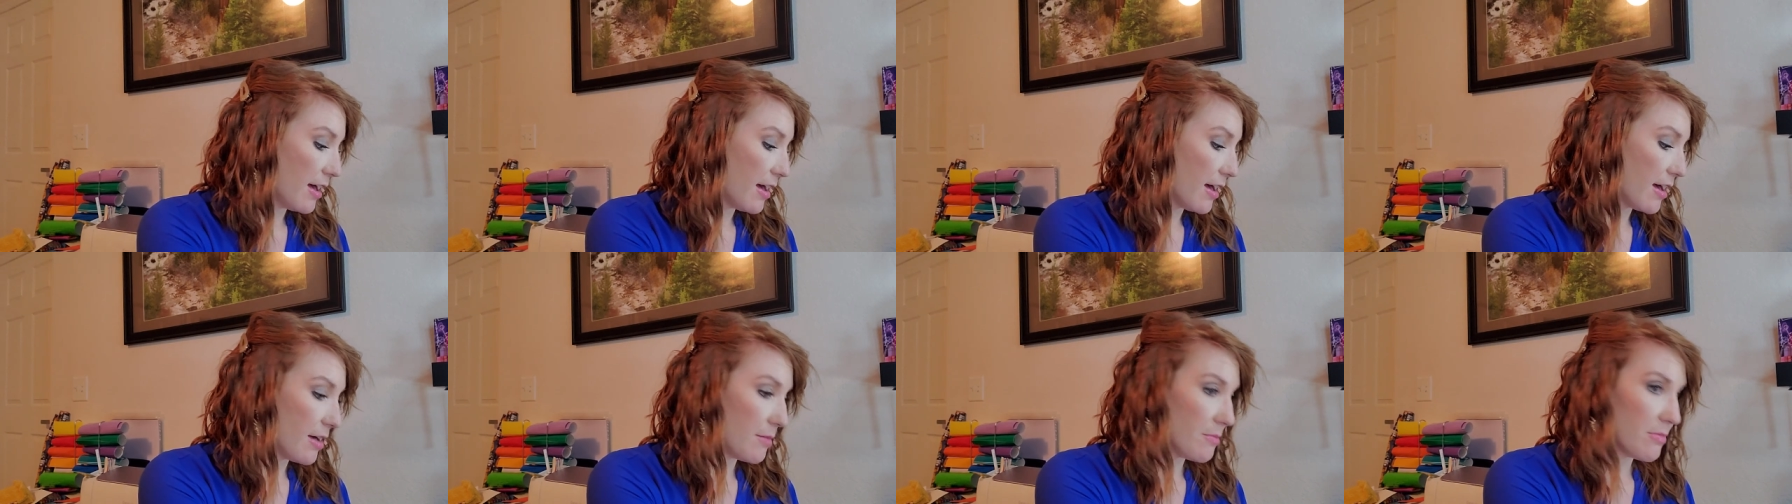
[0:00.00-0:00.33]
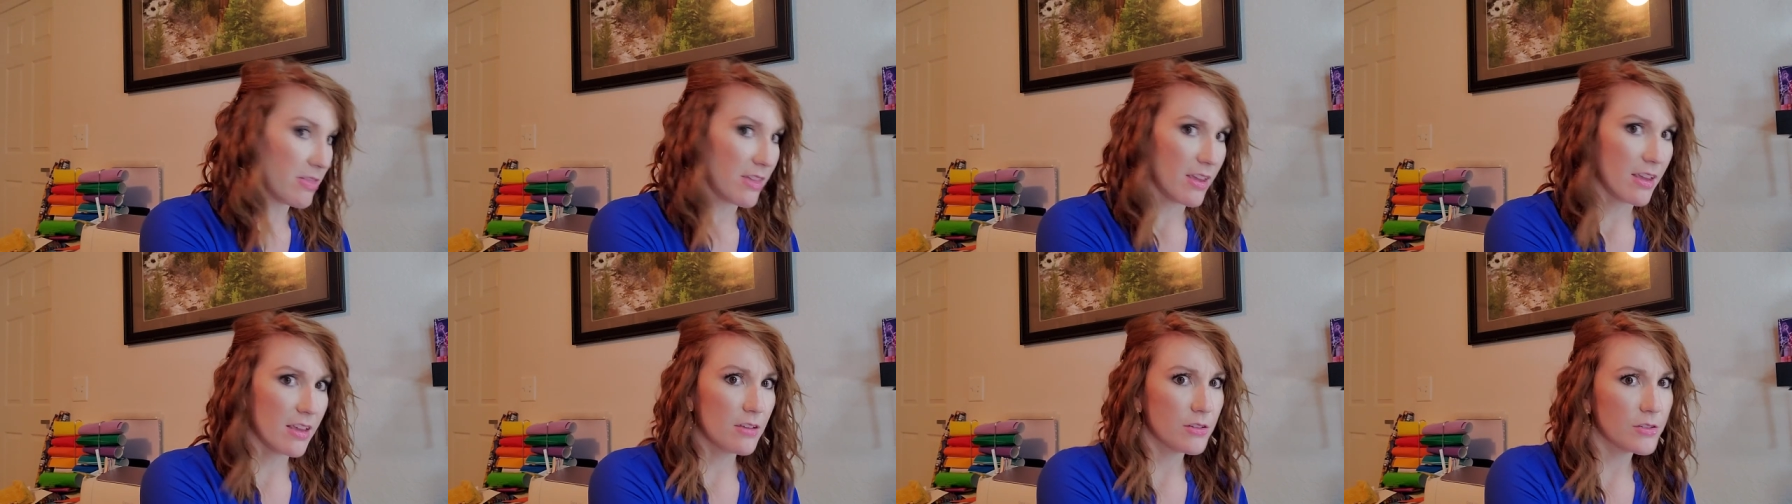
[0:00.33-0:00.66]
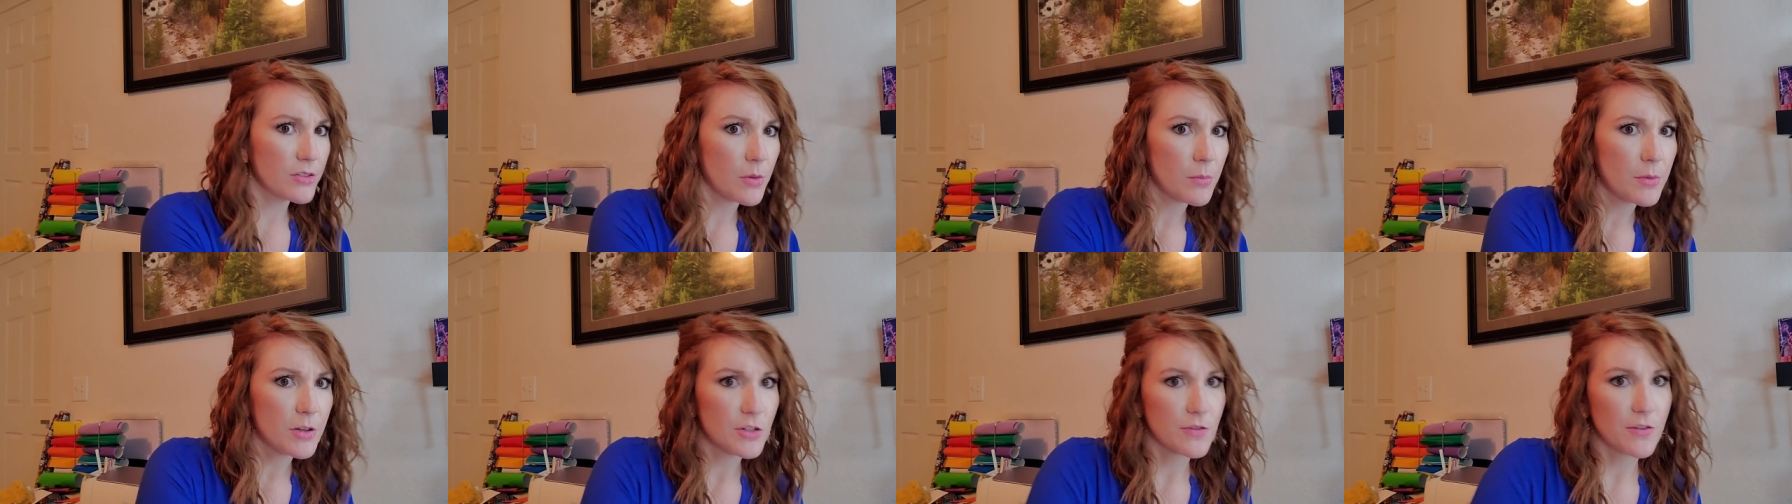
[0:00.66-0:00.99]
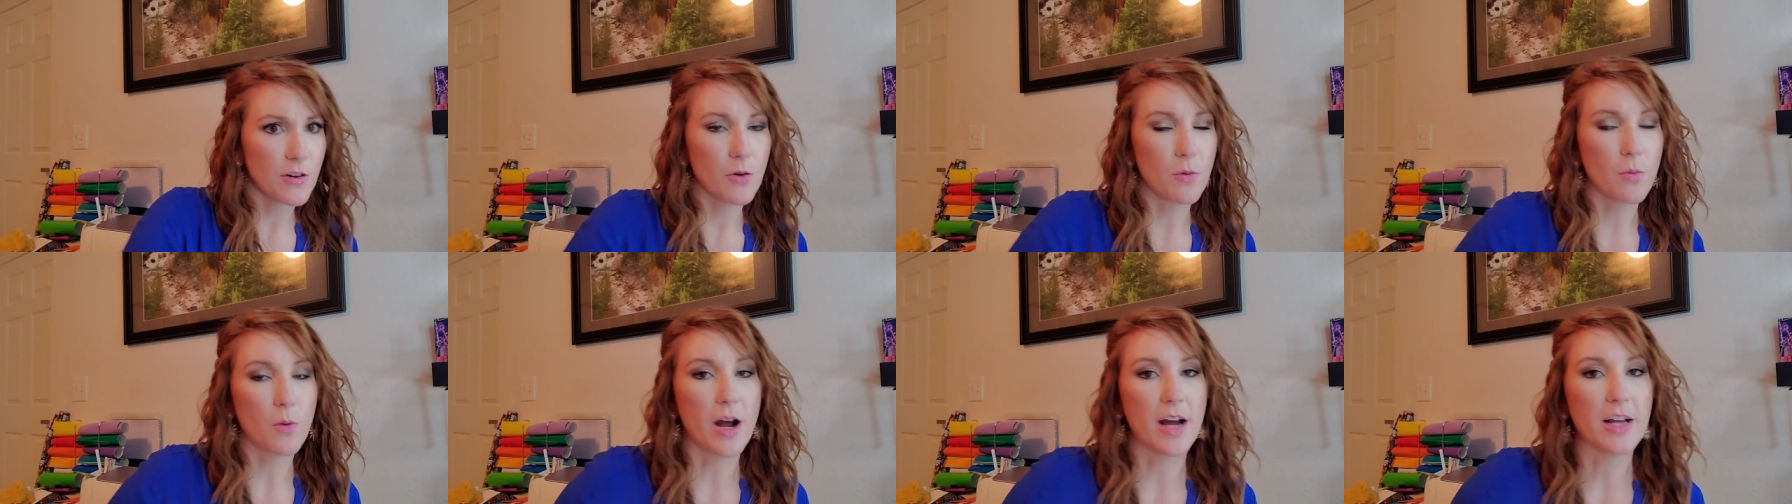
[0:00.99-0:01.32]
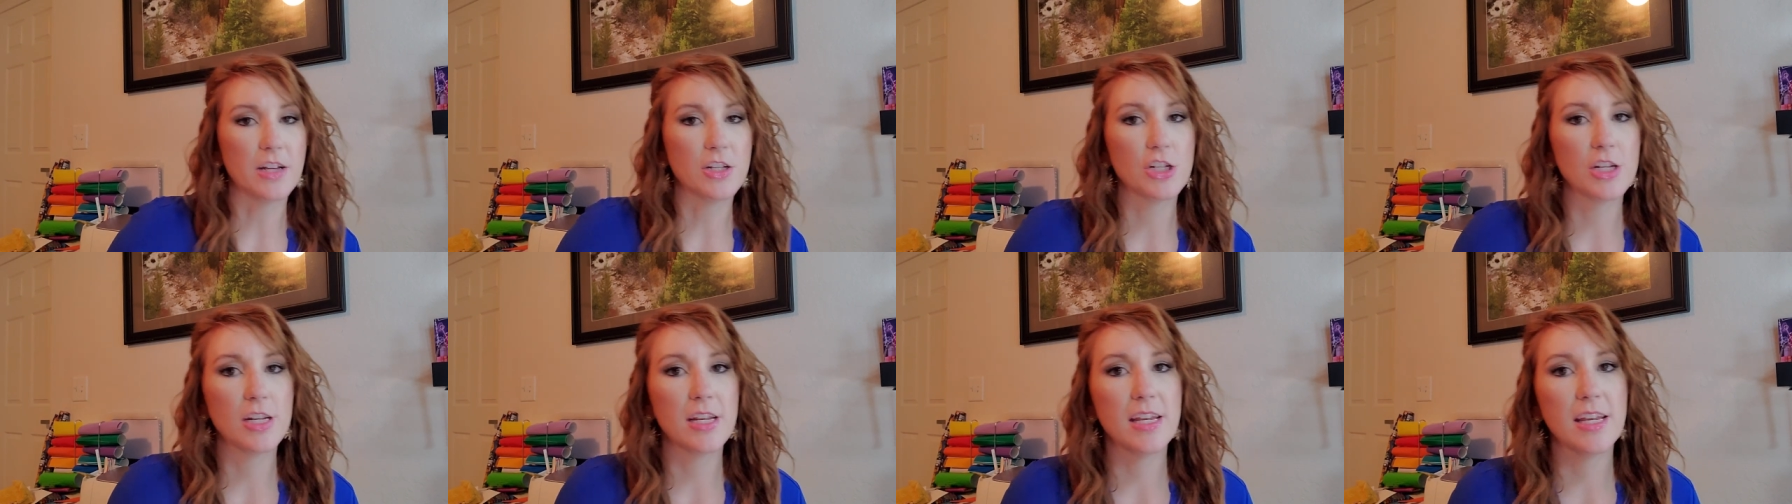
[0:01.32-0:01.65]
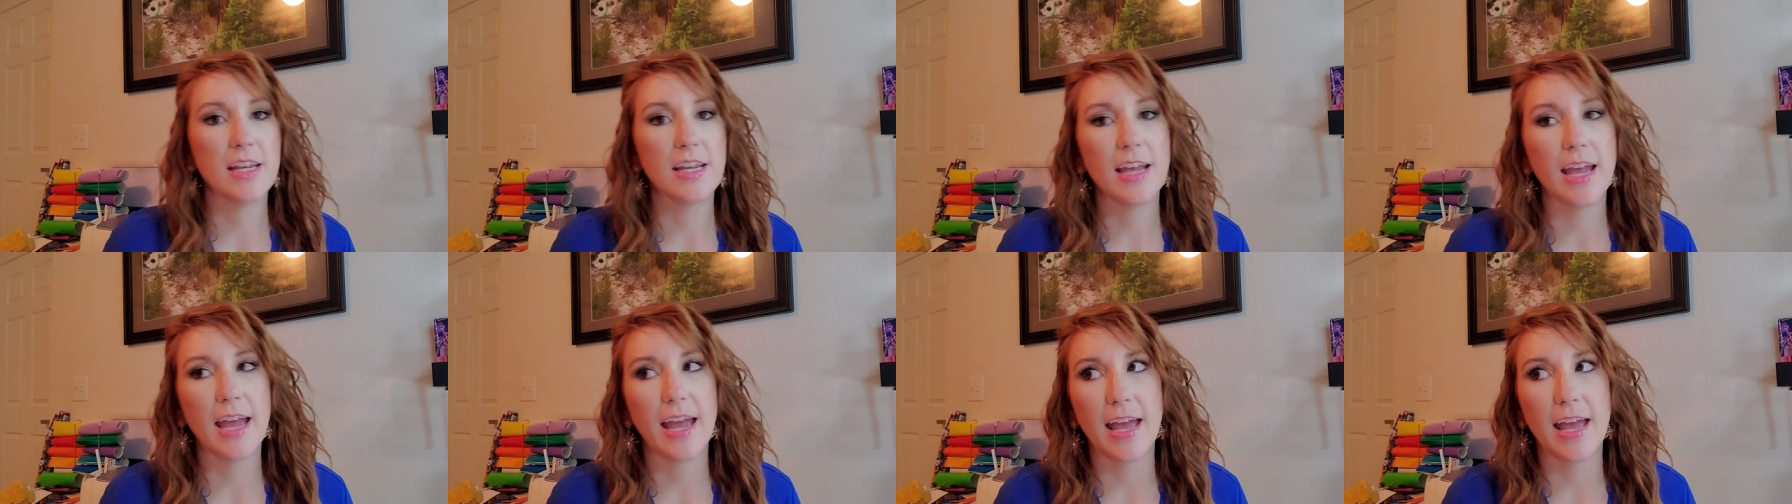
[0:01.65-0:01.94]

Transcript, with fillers: Um, thank you so much for watching,